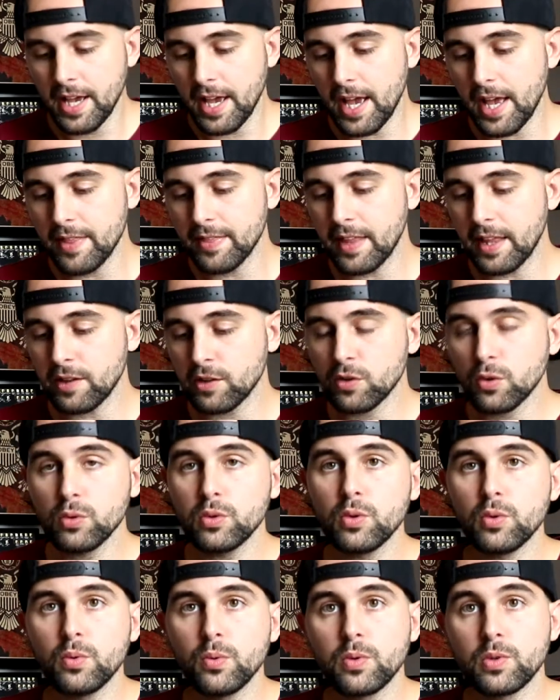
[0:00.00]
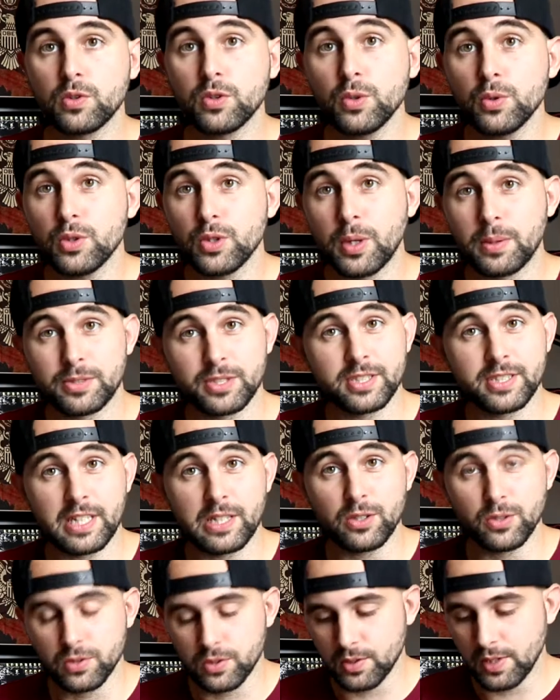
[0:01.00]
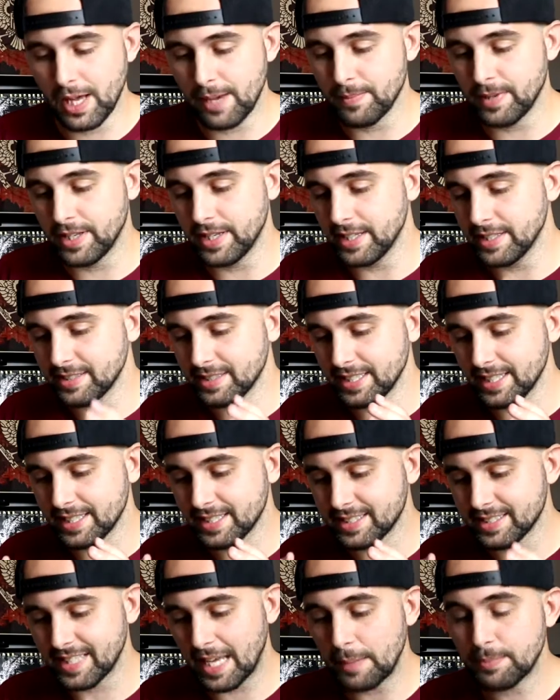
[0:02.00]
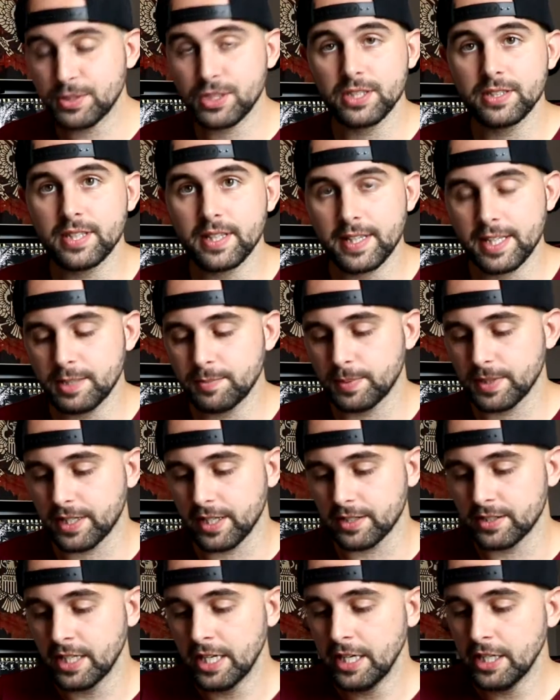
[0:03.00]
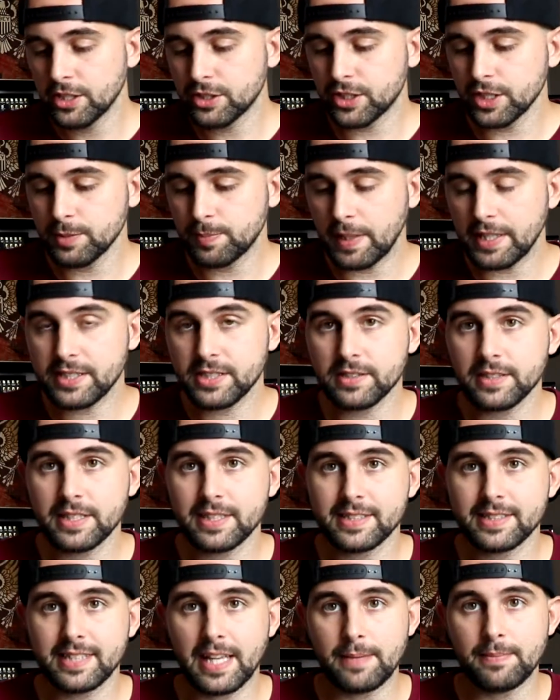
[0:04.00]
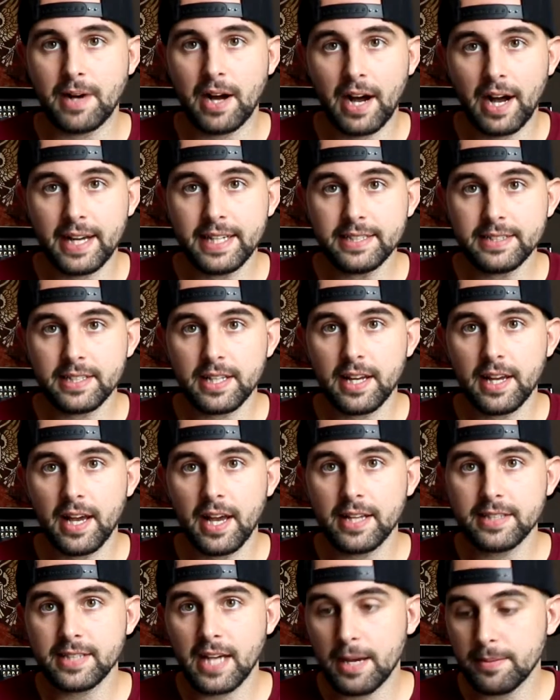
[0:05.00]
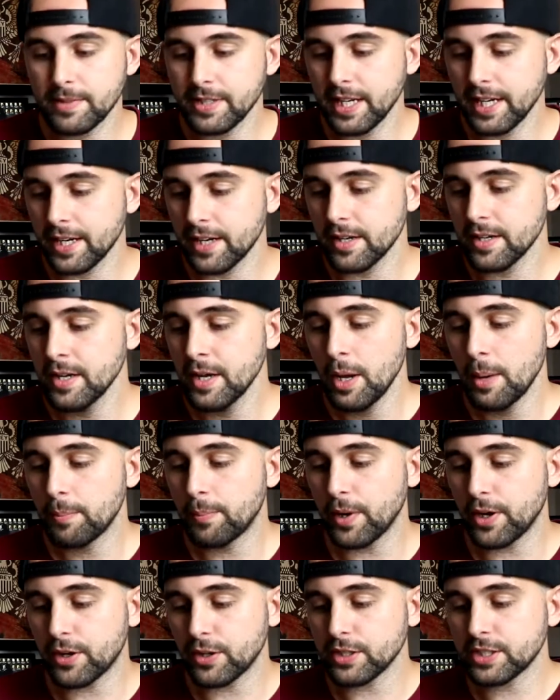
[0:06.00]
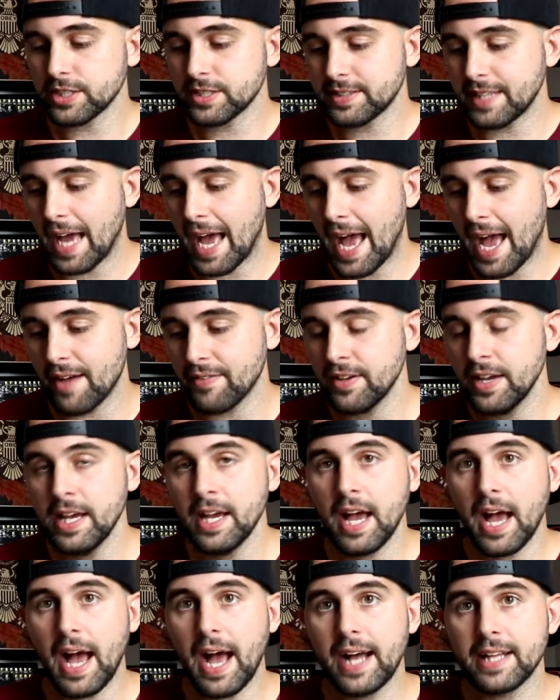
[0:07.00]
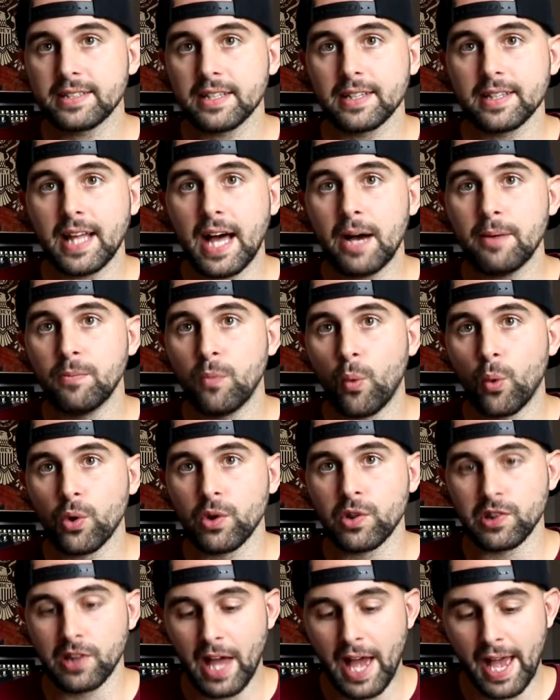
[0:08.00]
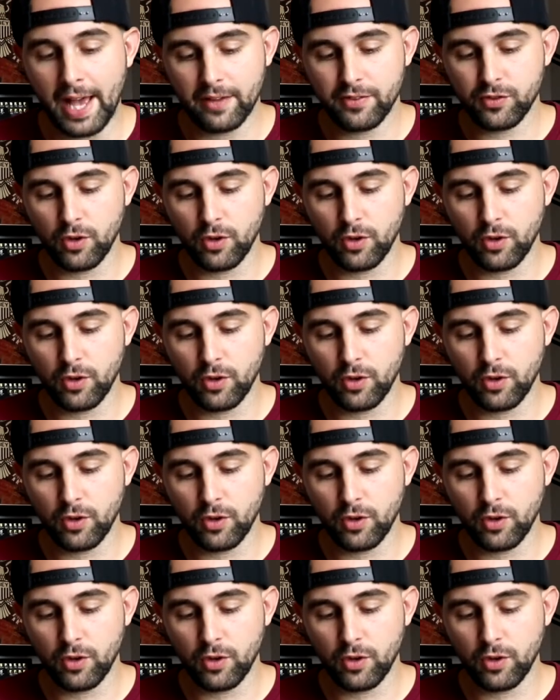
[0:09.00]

And then Lulu, I was going to say Lululemon, is the exception to this because she's basically the same height as Heimerdinger, but her staff adds a lot more length.